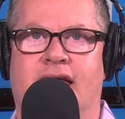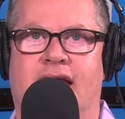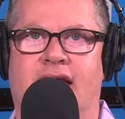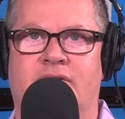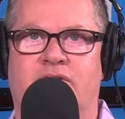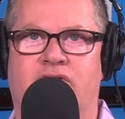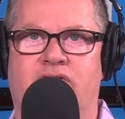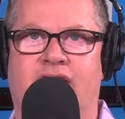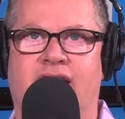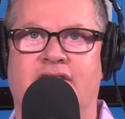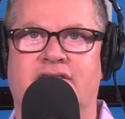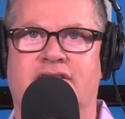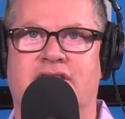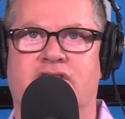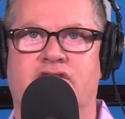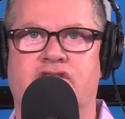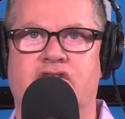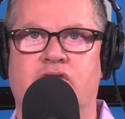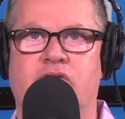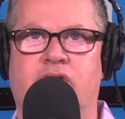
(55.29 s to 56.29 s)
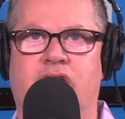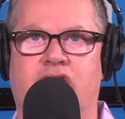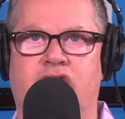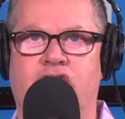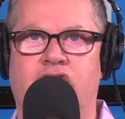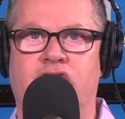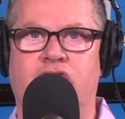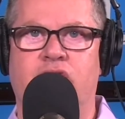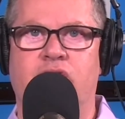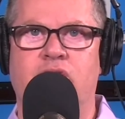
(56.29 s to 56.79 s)
and things that you
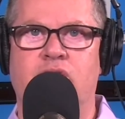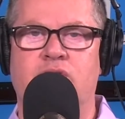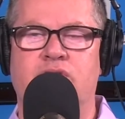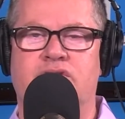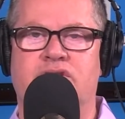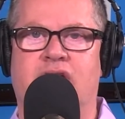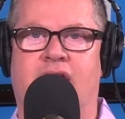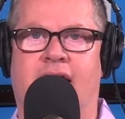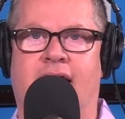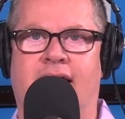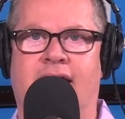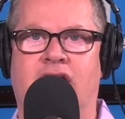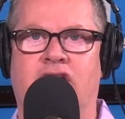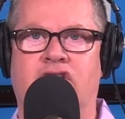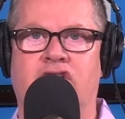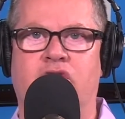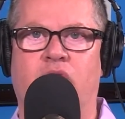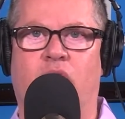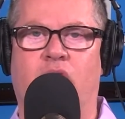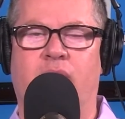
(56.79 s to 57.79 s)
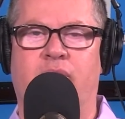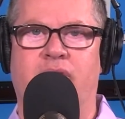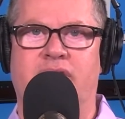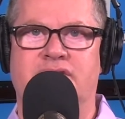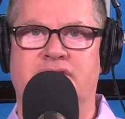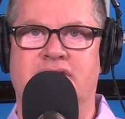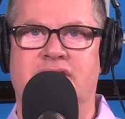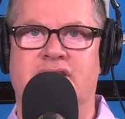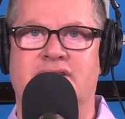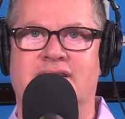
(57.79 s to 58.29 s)
can use uh, in your
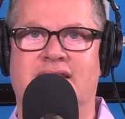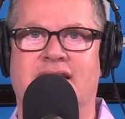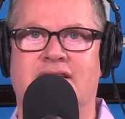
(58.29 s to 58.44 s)
business.